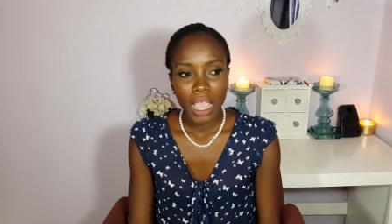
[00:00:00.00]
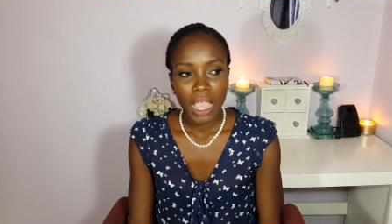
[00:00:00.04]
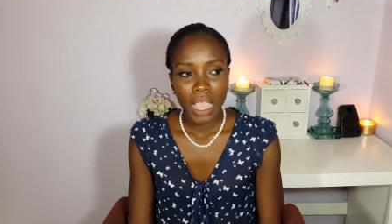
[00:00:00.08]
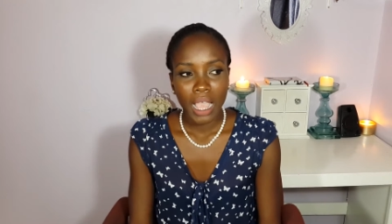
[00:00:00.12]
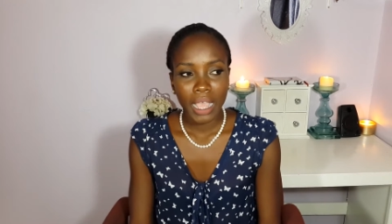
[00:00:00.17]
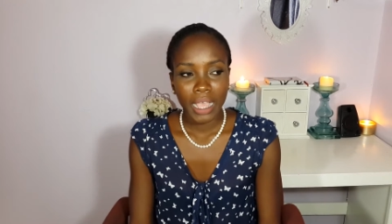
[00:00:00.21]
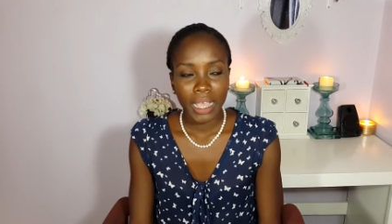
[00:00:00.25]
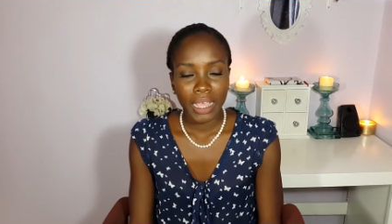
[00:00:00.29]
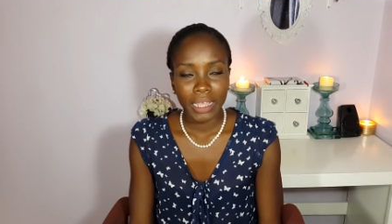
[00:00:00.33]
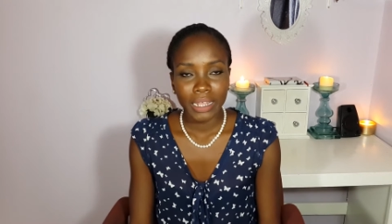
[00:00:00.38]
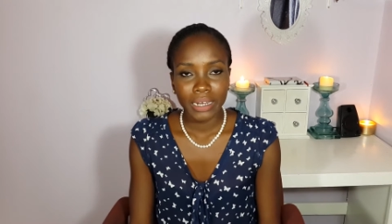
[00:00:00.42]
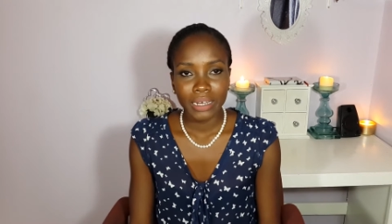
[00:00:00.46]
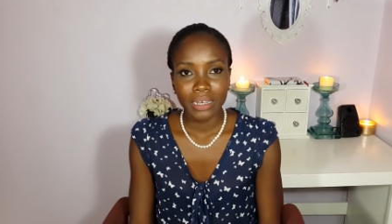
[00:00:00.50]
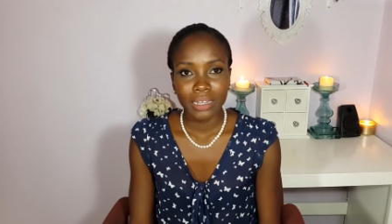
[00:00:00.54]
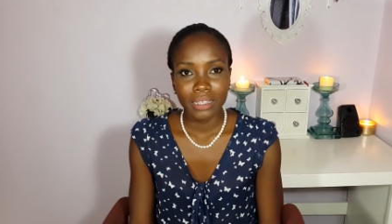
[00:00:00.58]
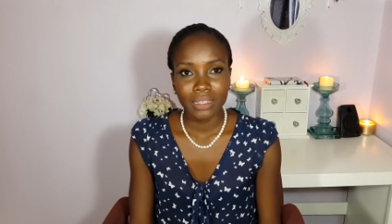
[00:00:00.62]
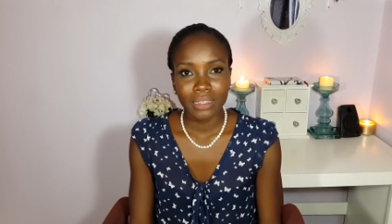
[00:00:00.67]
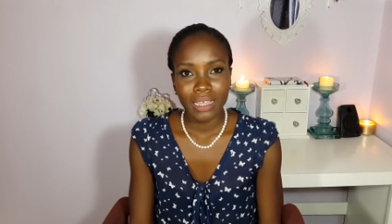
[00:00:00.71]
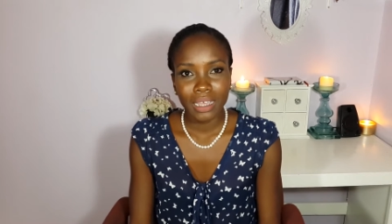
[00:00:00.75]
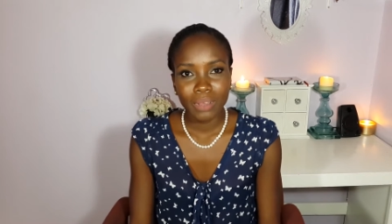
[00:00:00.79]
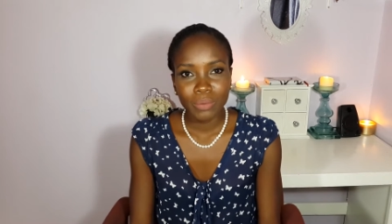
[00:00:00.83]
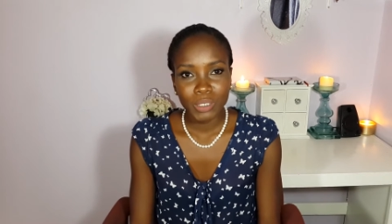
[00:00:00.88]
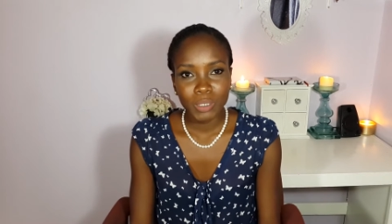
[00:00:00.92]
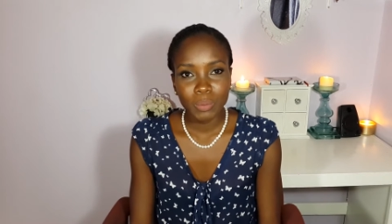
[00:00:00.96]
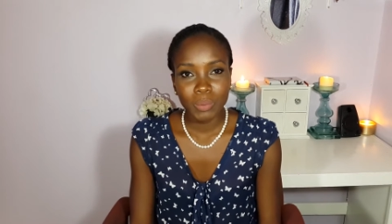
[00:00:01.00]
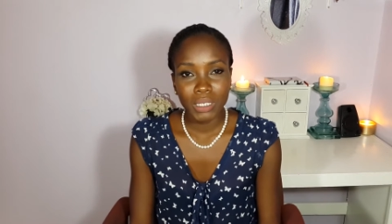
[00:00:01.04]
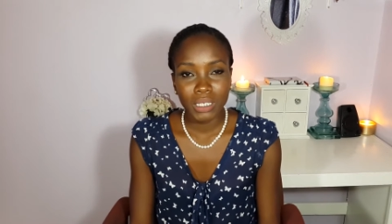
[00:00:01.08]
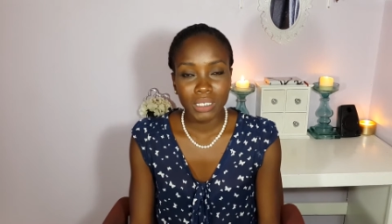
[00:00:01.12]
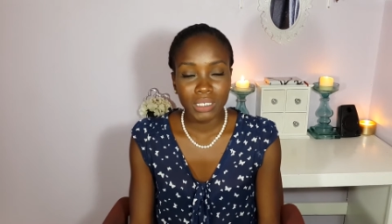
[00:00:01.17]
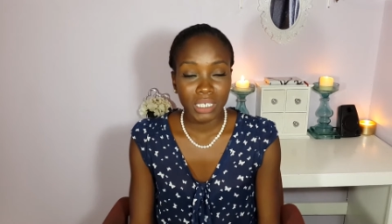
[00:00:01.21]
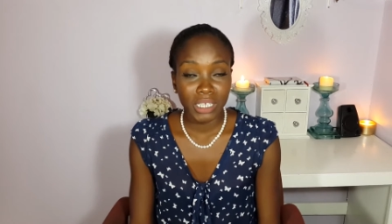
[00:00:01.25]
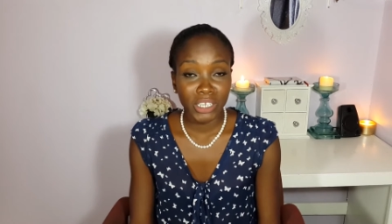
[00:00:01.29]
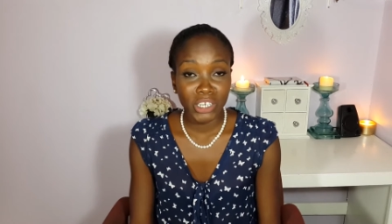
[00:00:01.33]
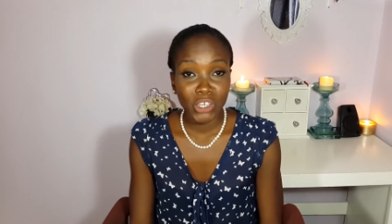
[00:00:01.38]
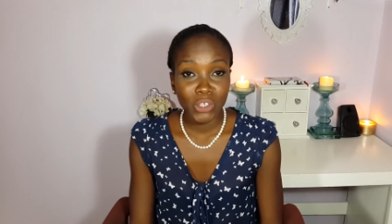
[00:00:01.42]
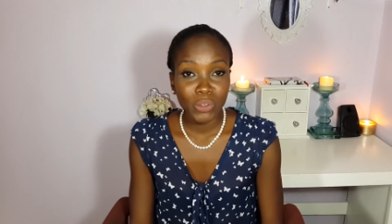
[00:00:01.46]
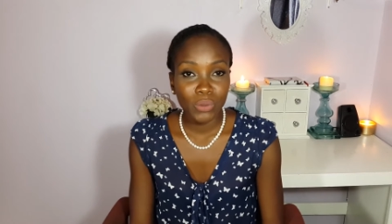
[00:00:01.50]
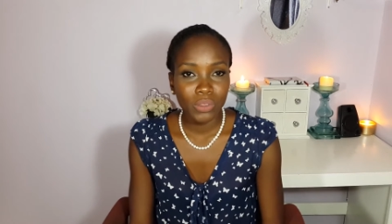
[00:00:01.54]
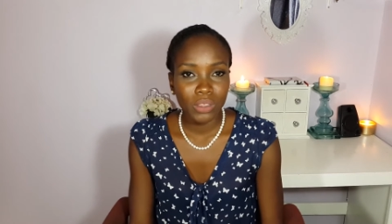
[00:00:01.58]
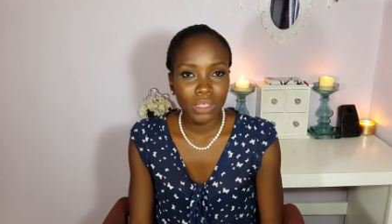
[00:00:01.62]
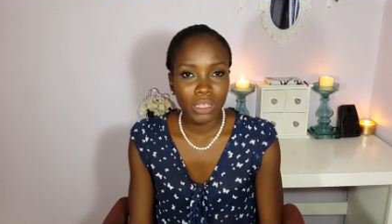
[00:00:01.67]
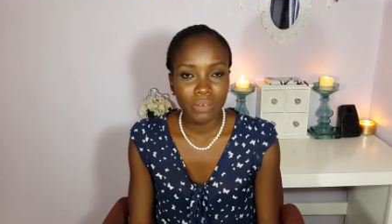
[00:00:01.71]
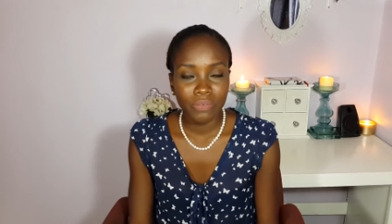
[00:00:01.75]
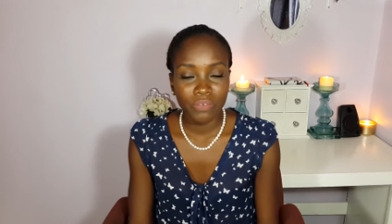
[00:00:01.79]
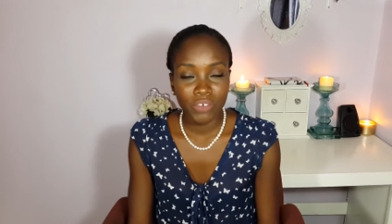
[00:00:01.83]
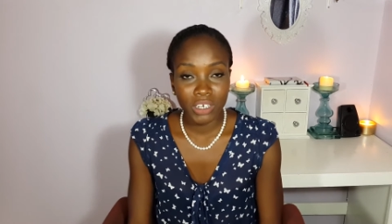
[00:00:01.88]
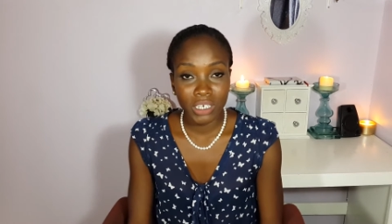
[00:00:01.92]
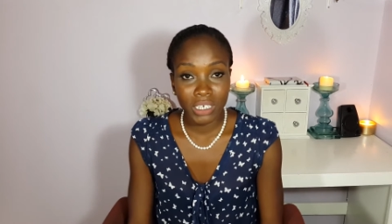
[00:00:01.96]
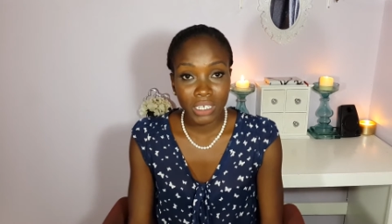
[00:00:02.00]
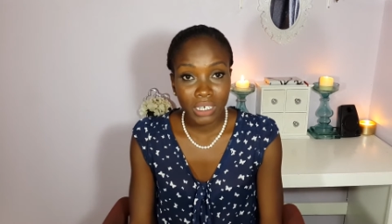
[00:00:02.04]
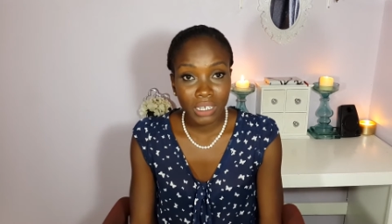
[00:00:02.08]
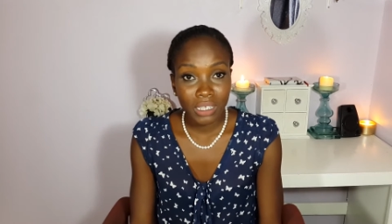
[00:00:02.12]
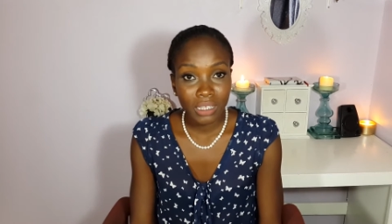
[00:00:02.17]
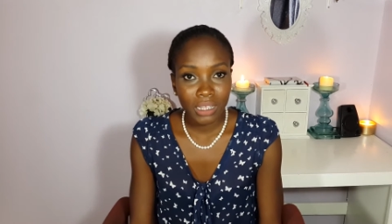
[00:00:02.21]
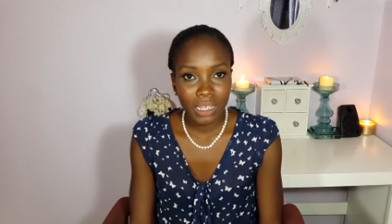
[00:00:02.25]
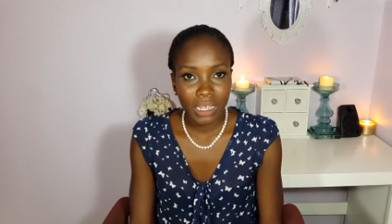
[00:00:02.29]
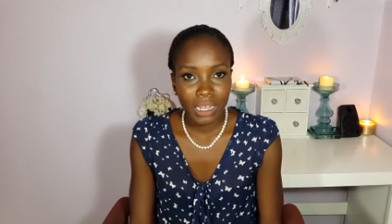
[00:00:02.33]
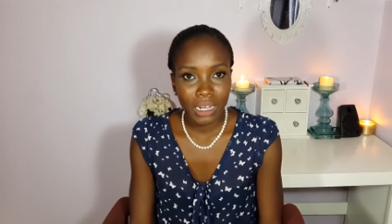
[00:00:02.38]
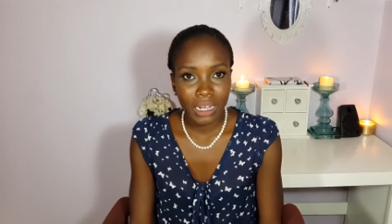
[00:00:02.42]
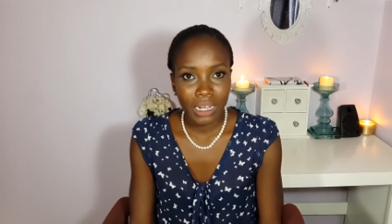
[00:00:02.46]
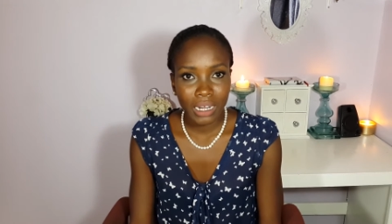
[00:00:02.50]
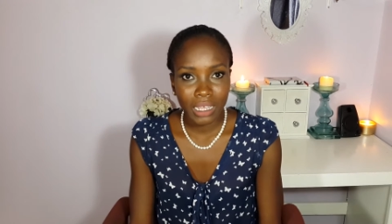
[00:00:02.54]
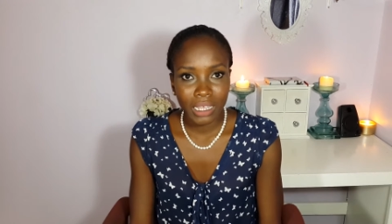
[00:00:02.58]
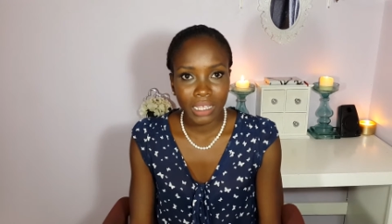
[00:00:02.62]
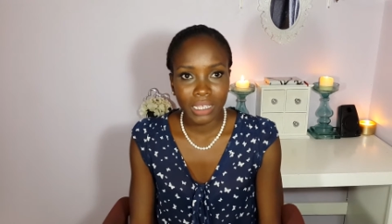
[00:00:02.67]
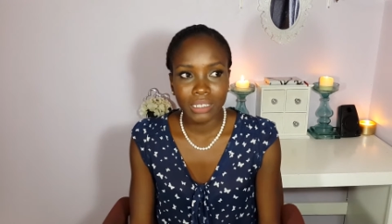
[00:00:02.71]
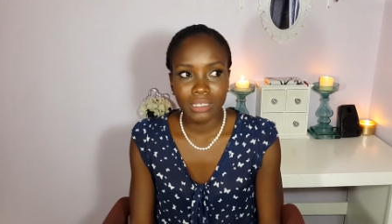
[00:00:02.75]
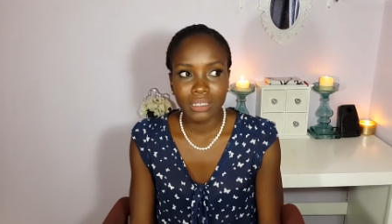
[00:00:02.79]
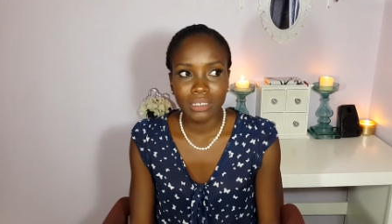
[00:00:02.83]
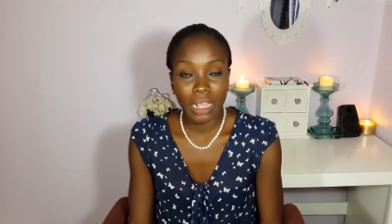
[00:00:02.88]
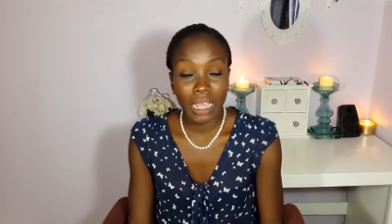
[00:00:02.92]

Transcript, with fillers: And that was because I knew that for dinner that night,